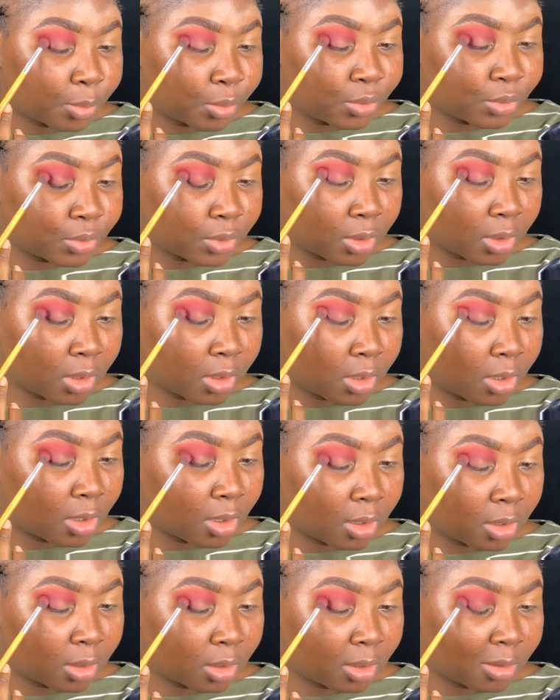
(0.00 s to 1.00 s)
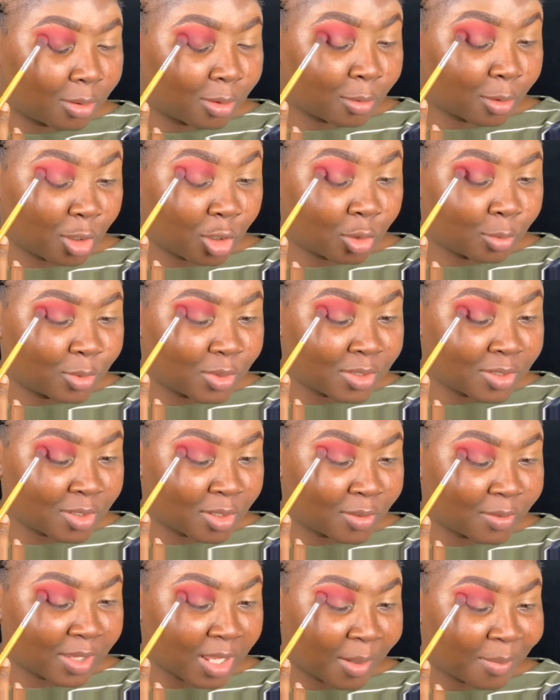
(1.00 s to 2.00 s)
put almost
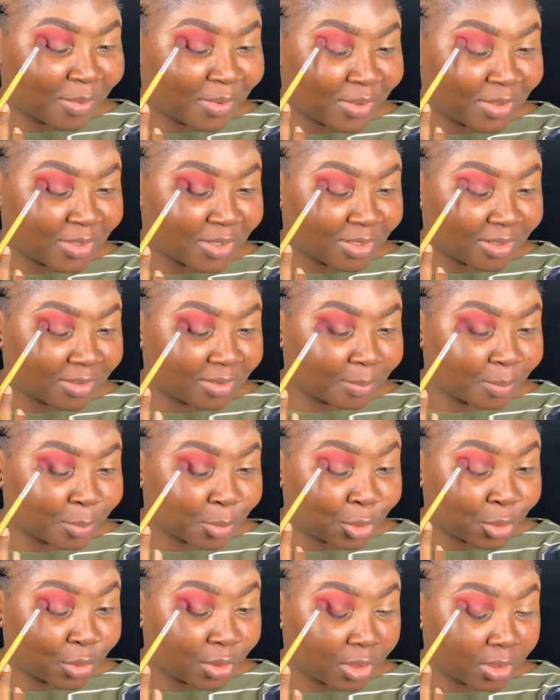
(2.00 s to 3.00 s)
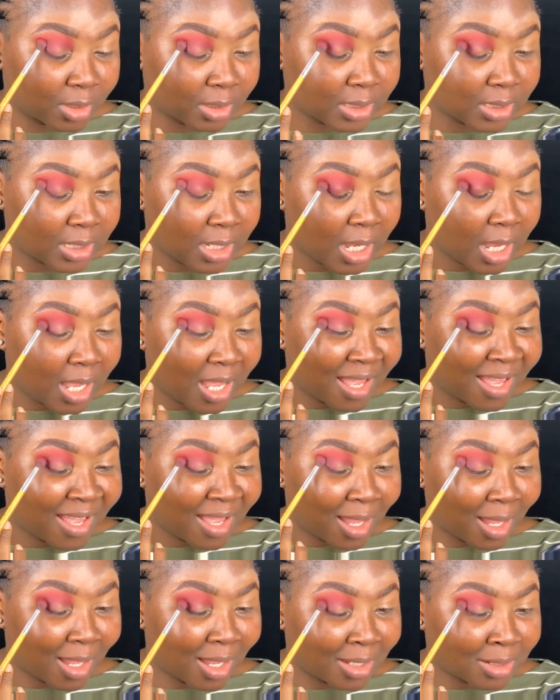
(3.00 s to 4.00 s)
all that product
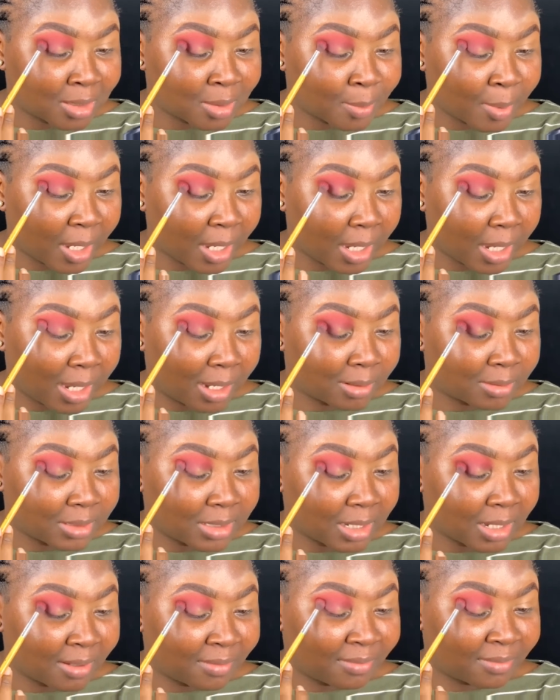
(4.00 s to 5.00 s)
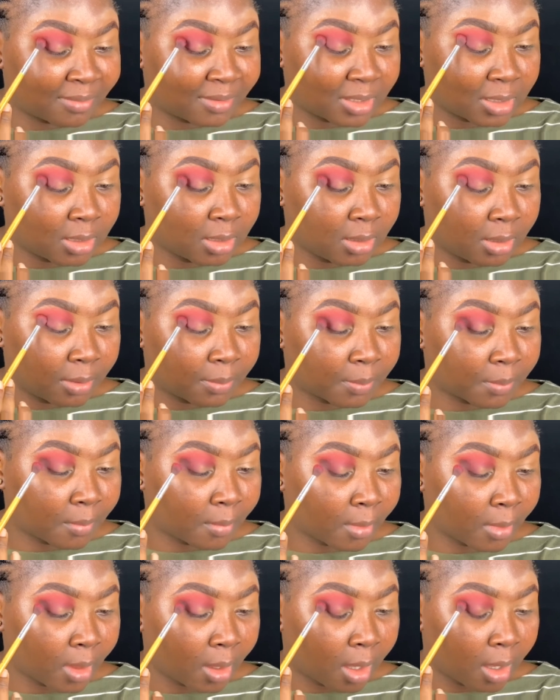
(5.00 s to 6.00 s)
at my outer V.
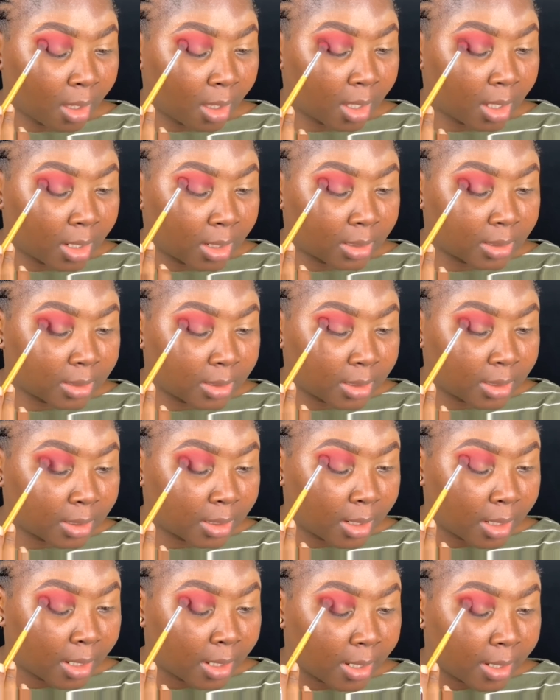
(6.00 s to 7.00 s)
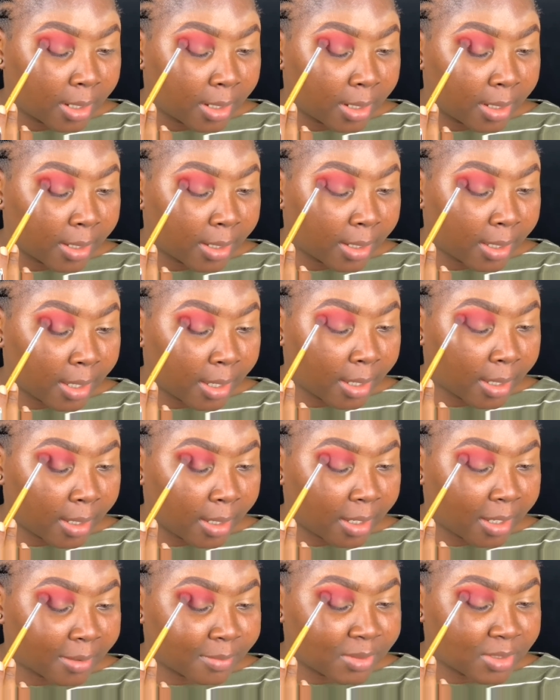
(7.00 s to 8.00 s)
And yeah,
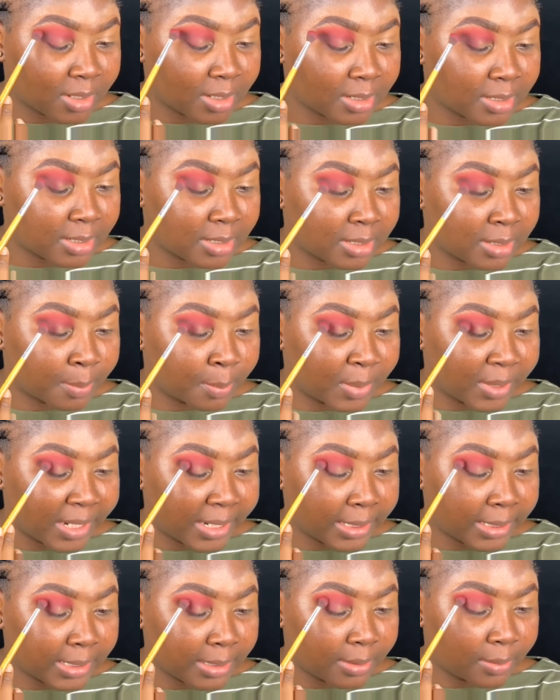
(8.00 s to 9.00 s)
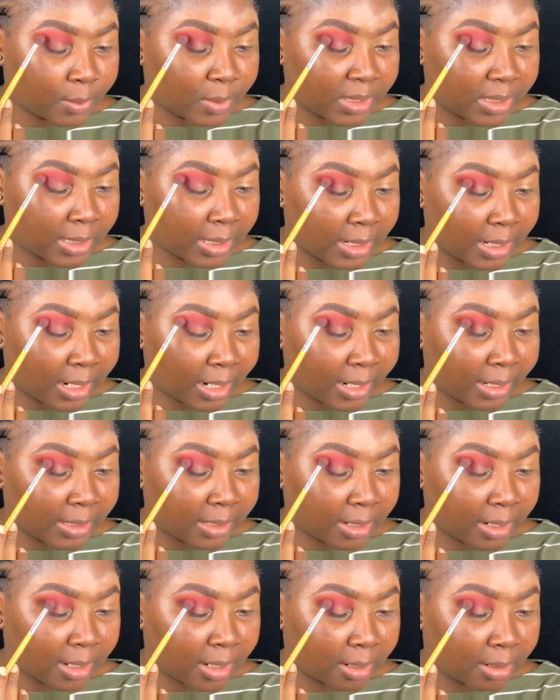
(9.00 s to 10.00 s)
I'm just blending with a light
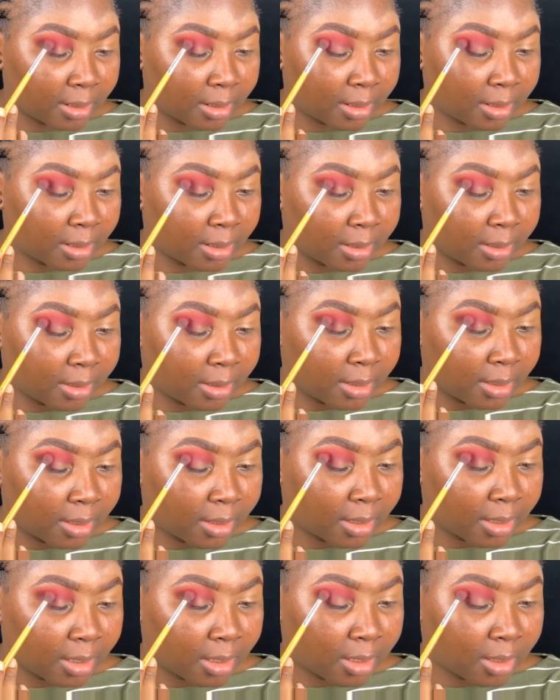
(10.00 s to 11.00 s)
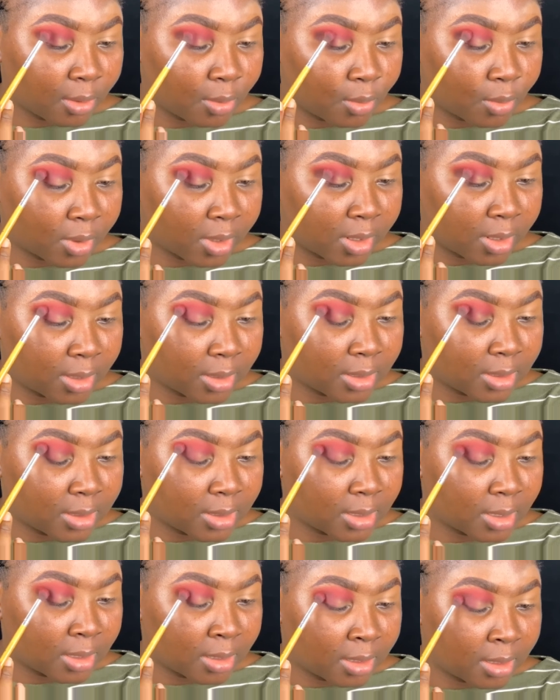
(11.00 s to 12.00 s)
hand
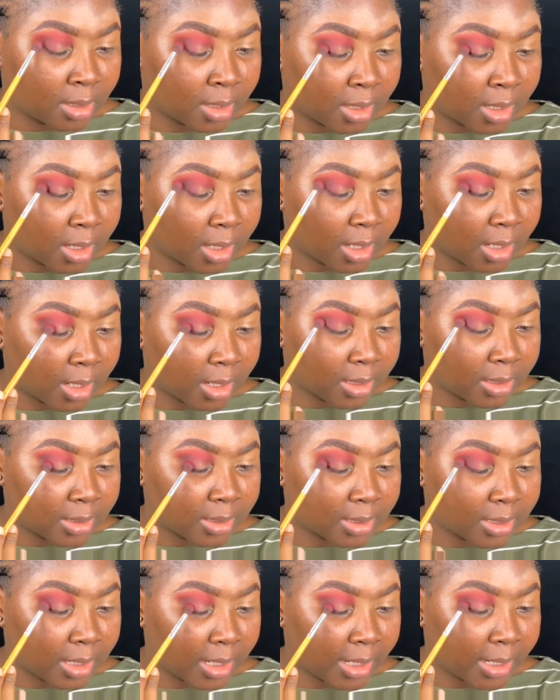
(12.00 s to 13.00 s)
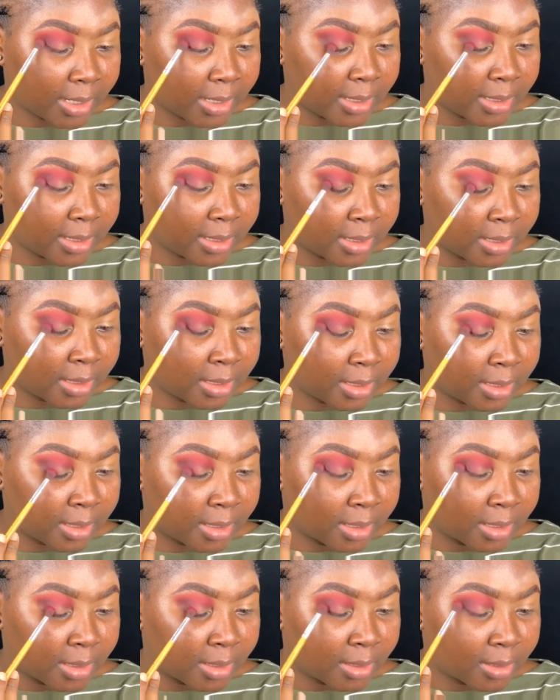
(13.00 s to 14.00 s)
inwards and slightly
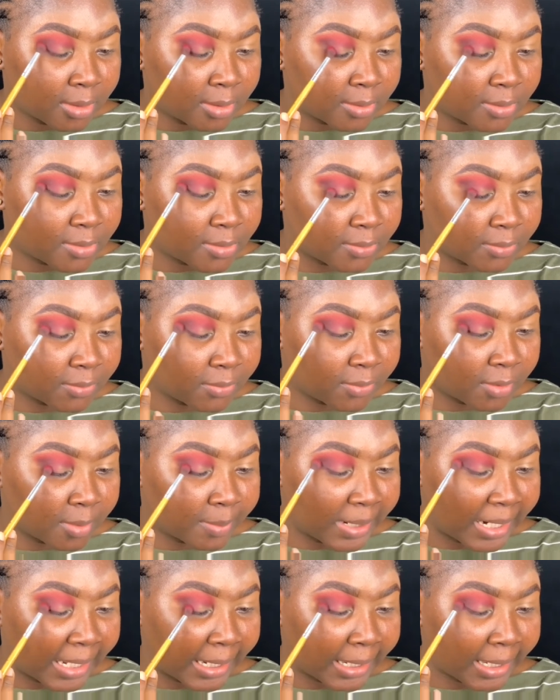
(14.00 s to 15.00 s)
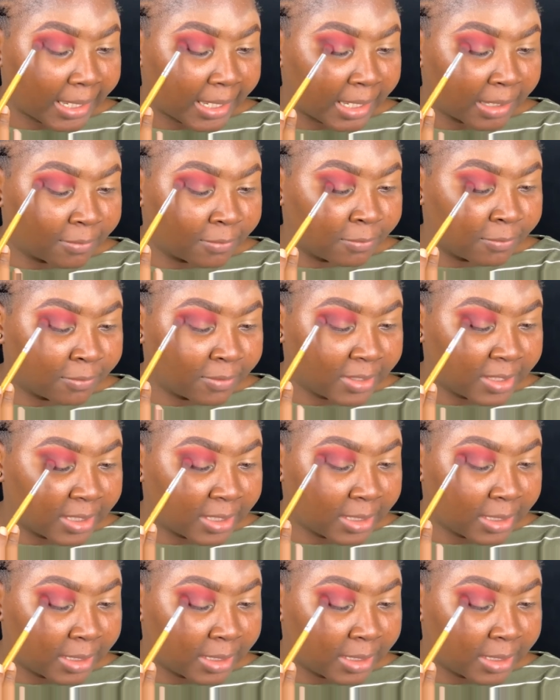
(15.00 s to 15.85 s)
to form like a V.